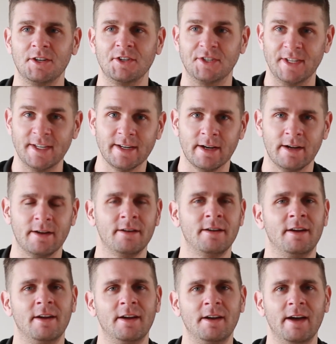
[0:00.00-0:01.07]
dinner
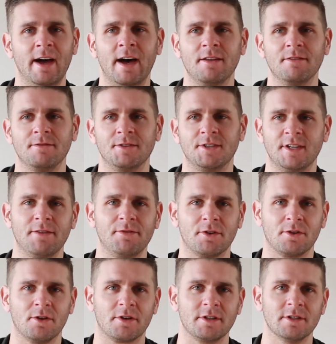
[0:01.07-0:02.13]
at 7
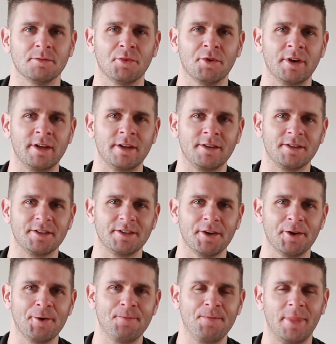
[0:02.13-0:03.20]
o'clock in the morning.
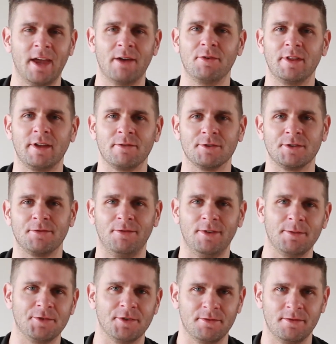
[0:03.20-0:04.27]
So everything was
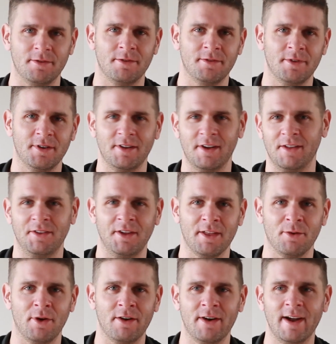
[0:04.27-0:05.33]
flipped the
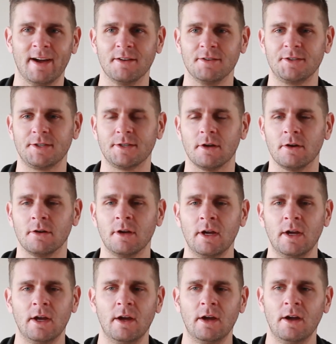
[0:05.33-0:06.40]
other way around. So
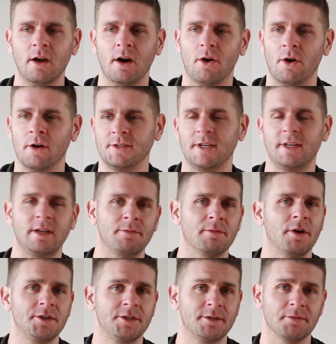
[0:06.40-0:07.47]
I was eating
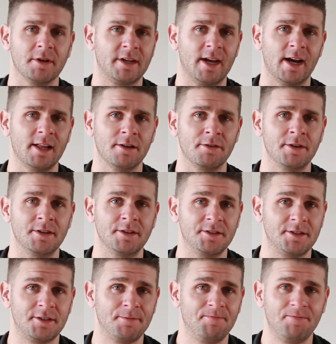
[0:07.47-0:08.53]
most of my
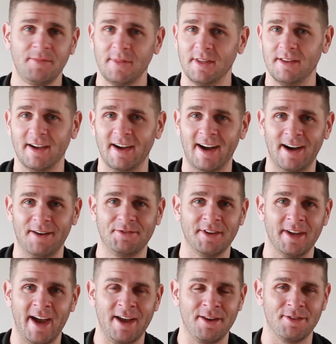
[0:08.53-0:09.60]
calories
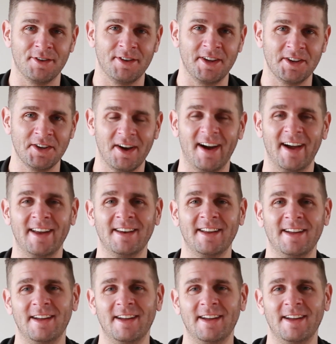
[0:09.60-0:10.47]
after 8:30 at night.